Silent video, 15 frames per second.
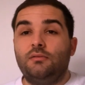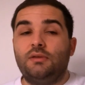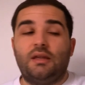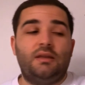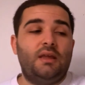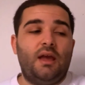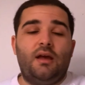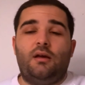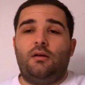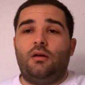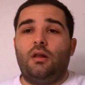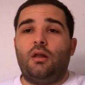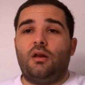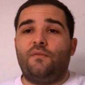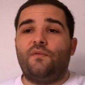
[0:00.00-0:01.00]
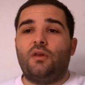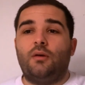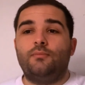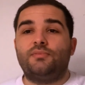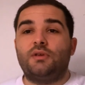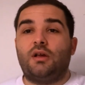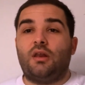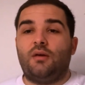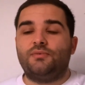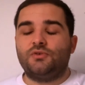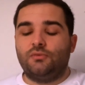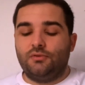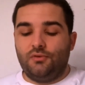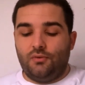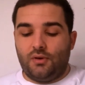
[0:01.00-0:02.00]
then yeah, a lot of clubs
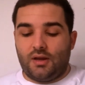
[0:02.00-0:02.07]
will do